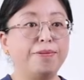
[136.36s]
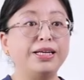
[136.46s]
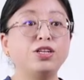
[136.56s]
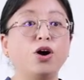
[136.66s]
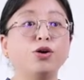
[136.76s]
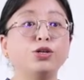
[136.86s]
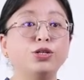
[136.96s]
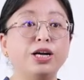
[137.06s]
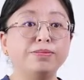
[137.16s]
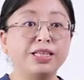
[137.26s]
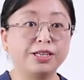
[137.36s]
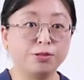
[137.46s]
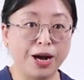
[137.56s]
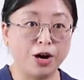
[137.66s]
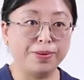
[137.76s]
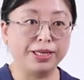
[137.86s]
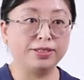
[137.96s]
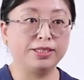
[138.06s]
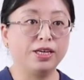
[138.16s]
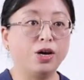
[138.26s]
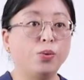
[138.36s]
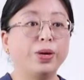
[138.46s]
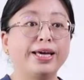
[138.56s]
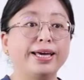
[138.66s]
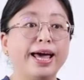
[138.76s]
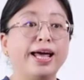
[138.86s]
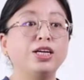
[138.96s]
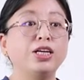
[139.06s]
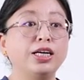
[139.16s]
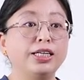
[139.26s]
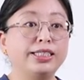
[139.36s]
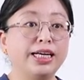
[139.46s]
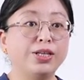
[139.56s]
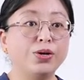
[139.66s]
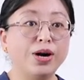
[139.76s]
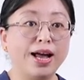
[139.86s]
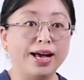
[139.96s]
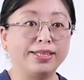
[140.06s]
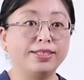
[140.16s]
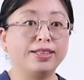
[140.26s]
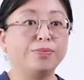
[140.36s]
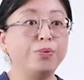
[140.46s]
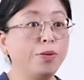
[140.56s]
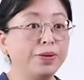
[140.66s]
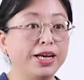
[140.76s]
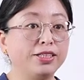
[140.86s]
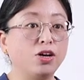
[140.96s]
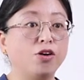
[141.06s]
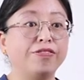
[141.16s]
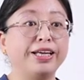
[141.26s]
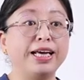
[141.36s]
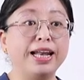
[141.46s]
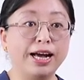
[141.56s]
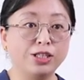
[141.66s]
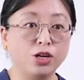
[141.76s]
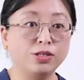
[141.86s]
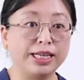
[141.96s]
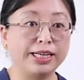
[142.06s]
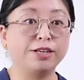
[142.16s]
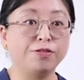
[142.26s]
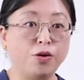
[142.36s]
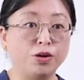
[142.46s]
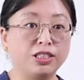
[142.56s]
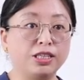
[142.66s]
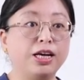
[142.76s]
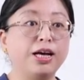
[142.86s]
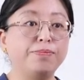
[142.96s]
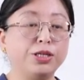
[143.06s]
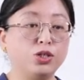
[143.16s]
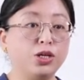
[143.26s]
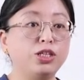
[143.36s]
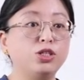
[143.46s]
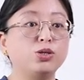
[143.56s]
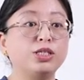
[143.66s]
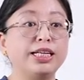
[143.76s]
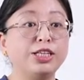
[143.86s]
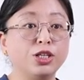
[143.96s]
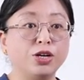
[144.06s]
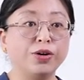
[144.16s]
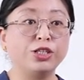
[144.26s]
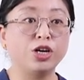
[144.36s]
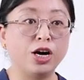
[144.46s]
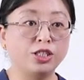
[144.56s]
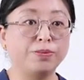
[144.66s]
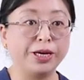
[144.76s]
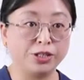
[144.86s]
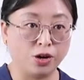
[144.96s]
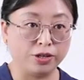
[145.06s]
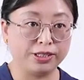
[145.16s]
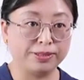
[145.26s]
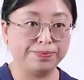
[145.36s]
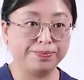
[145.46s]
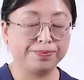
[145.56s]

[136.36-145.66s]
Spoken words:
Based on Coulomb's experiments, we can generalize the properties of the electrostatic force between two stationary charged particles.